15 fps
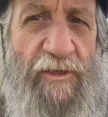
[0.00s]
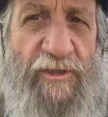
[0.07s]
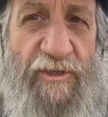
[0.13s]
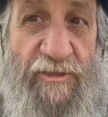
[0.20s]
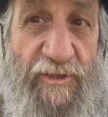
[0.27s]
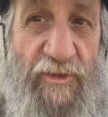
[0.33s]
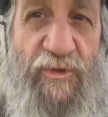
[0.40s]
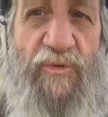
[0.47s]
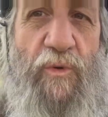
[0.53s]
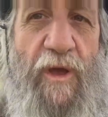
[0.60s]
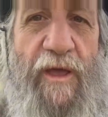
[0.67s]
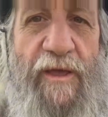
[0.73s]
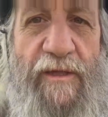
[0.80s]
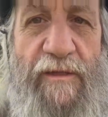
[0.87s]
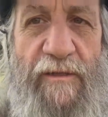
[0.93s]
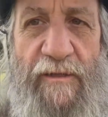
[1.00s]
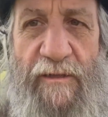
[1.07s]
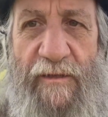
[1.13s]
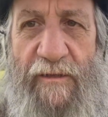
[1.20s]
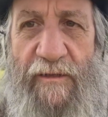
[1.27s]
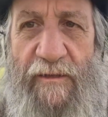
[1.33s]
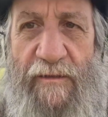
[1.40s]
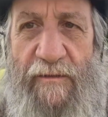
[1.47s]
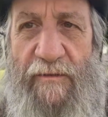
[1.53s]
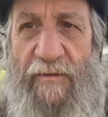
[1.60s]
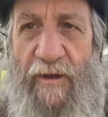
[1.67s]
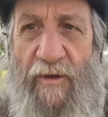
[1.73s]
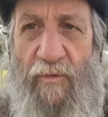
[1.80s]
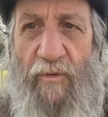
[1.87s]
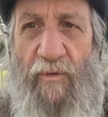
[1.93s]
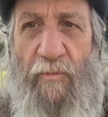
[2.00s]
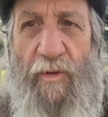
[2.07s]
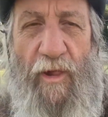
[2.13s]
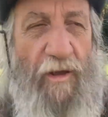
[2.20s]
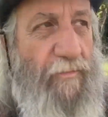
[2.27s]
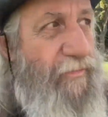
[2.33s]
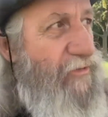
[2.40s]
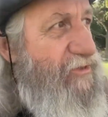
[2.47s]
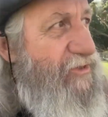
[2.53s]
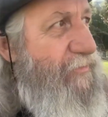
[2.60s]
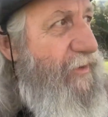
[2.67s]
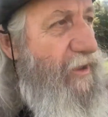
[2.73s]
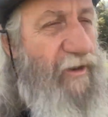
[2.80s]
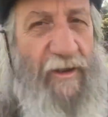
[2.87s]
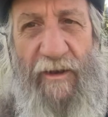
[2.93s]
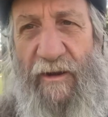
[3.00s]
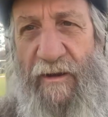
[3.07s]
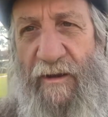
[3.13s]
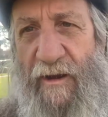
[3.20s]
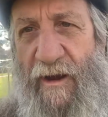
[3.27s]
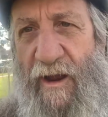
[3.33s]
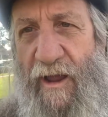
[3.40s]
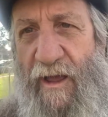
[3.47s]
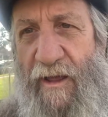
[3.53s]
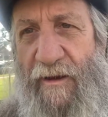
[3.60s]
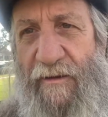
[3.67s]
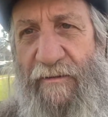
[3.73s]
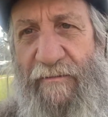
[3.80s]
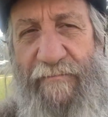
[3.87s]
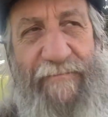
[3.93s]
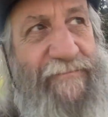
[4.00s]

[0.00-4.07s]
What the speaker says: This is why I wrote a blog post about it and